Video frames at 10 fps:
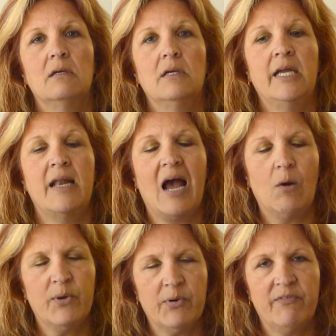in how
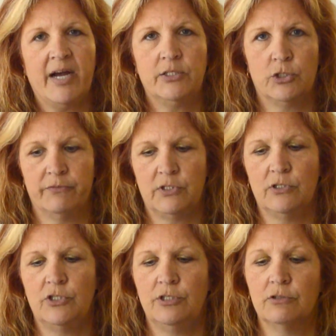we provide
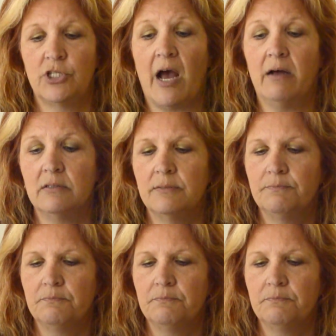services to your child.